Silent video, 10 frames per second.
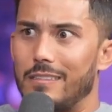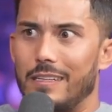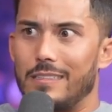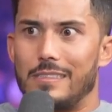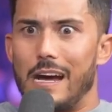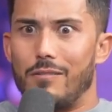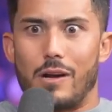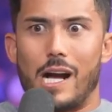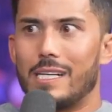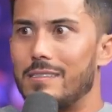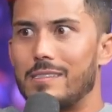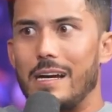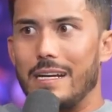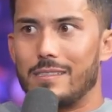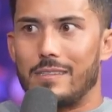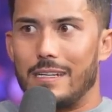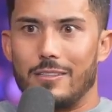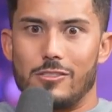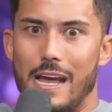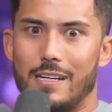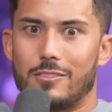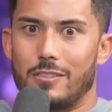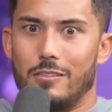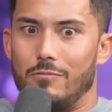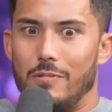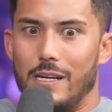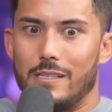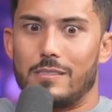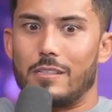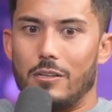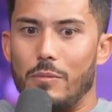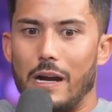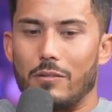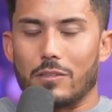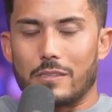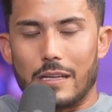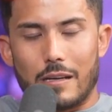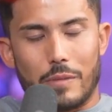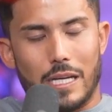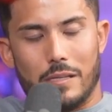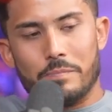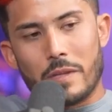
Like, it's not rocket science. Like, there's actually ways to go buy real estate without money.